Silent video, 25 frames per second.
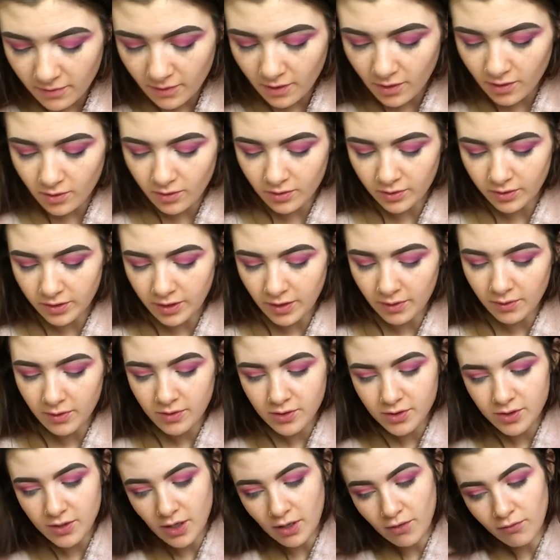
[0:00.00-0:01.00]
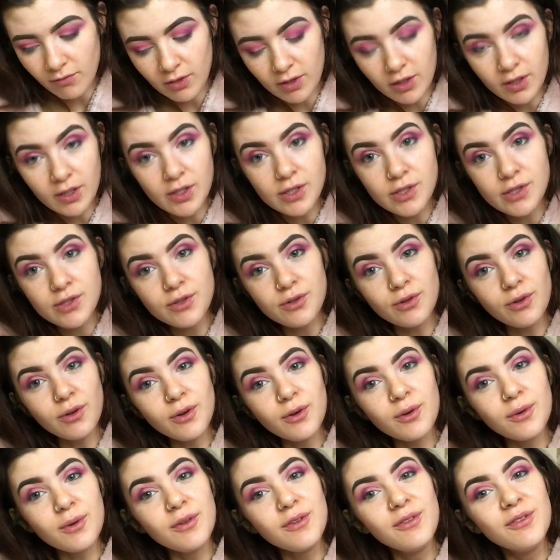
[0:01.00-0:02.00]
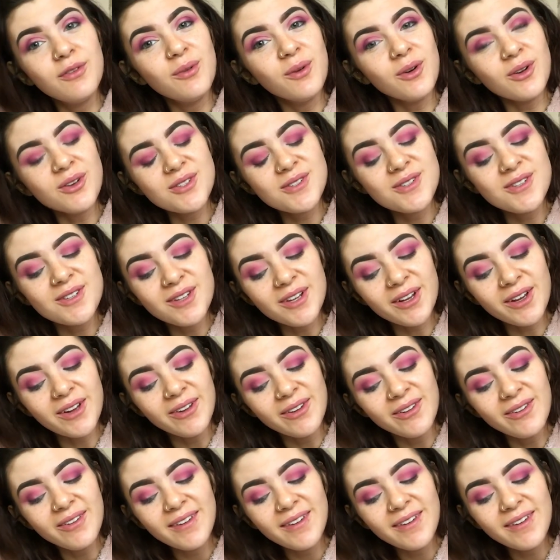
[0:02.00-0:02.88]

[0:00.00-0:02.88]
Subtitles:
Oh, now I just get really stuck with what to do.